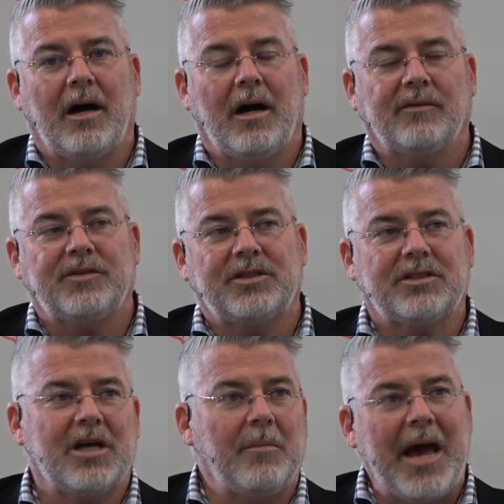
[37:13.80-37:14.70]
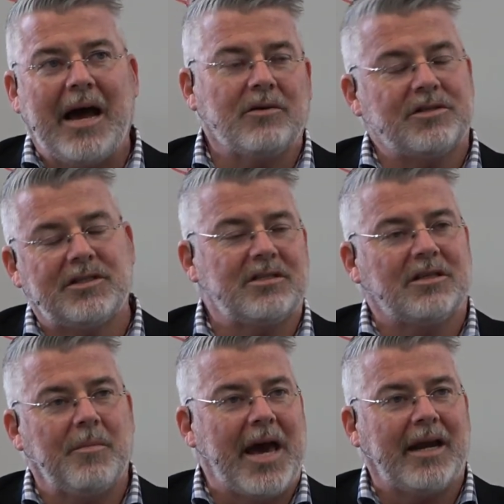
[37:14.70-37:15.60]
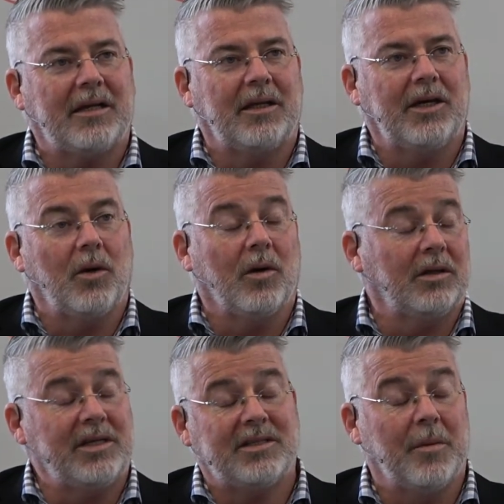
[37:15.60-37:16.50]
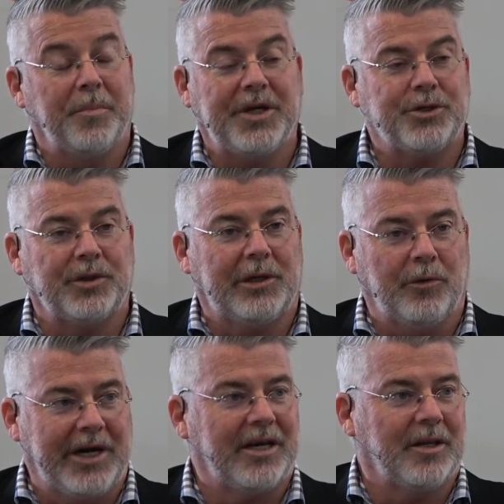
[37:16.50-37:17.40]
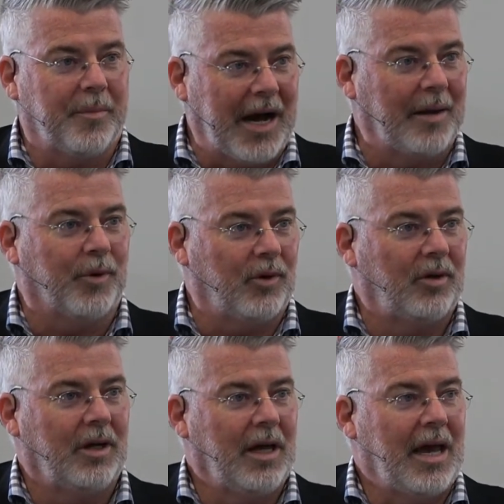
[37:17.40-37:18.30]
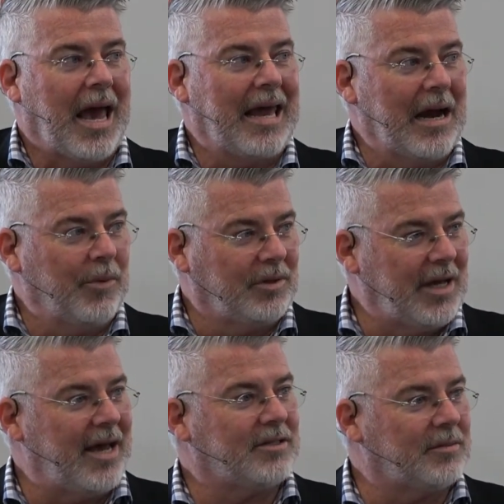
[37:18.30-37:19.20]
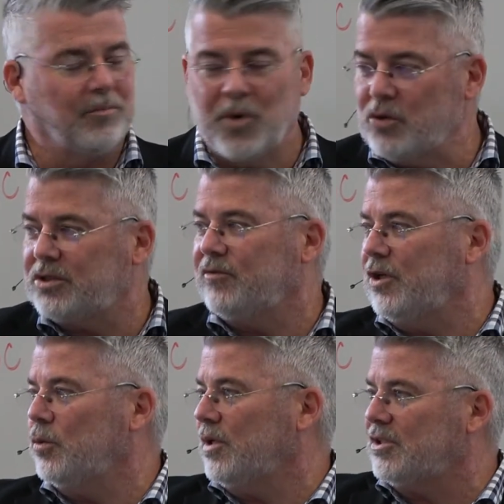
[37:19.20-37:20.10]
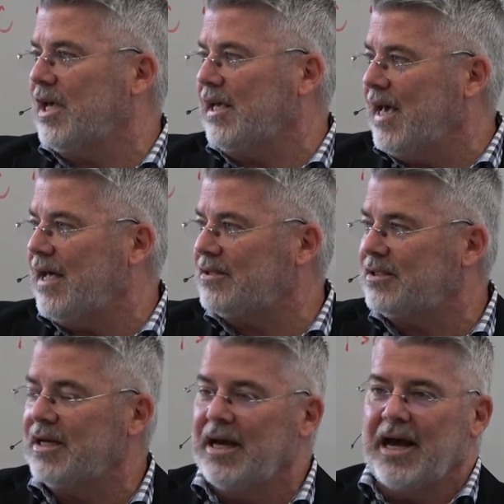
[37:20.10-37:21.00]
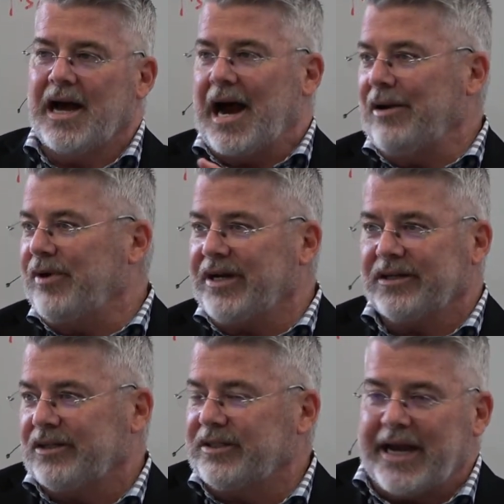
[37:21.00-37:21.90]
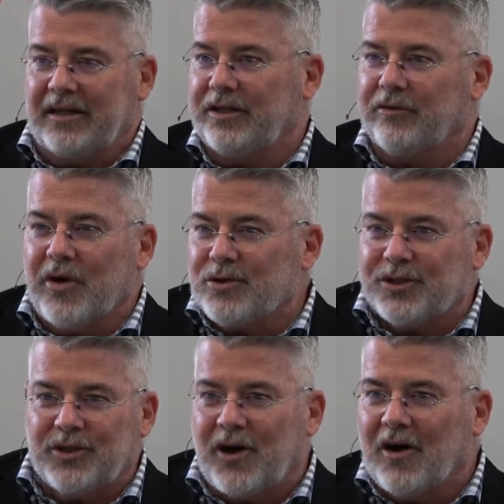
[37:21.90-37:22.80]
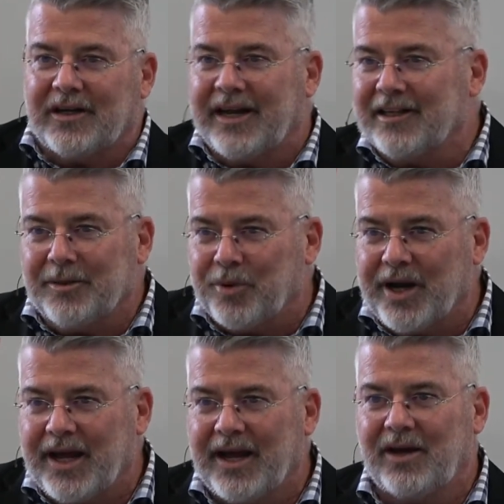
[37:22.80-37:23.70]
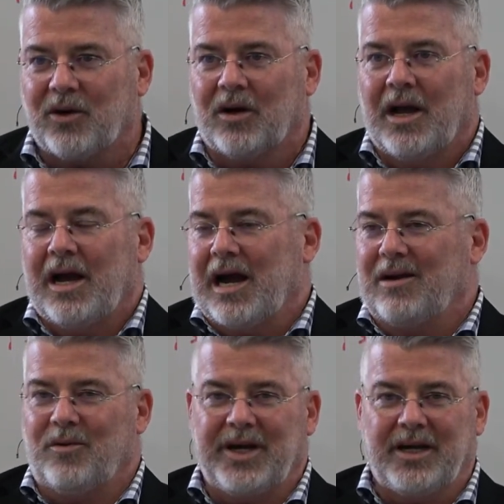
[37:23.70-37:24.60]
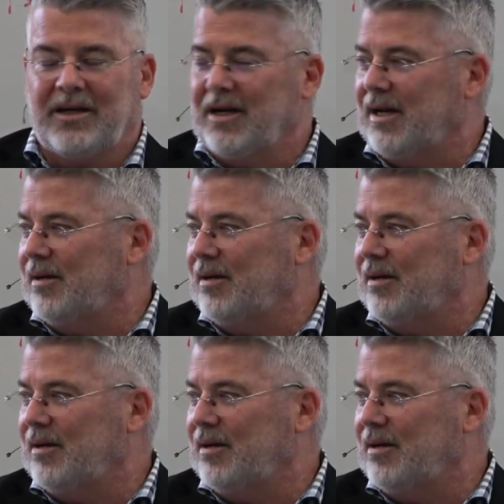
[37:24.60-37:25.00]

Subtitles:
of somehow systematically or at least habitually reading the Bible? And I would guess most of you would say, yes, I read a little daily devotional, Our Daily Bread, or I read